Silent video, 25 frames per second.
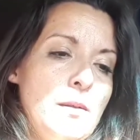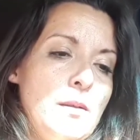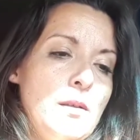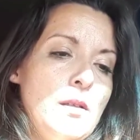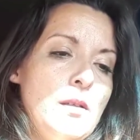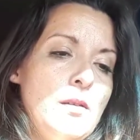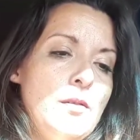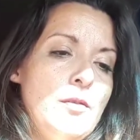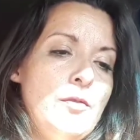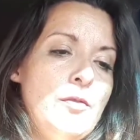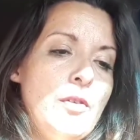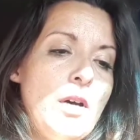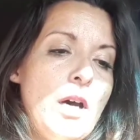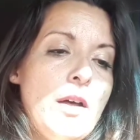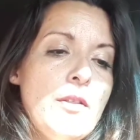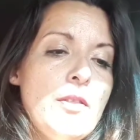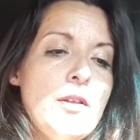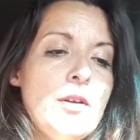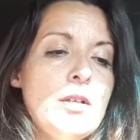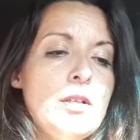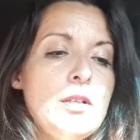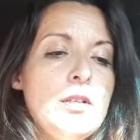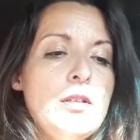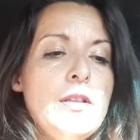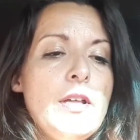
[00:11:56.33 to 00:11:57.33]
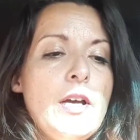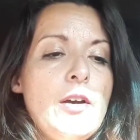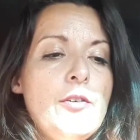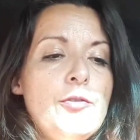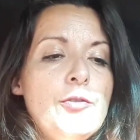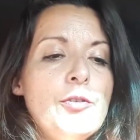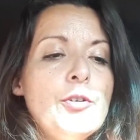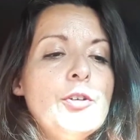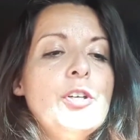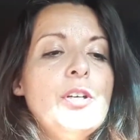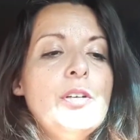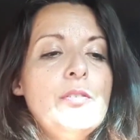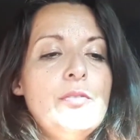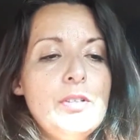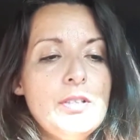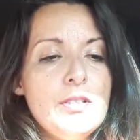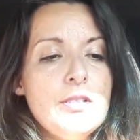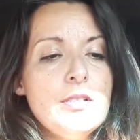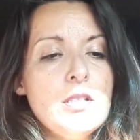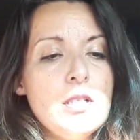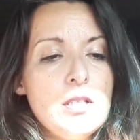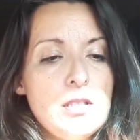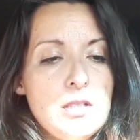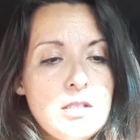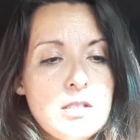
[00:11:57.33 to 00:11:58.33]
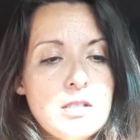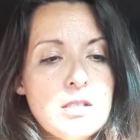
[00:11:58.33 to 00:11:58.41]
Father, thou forgivest us.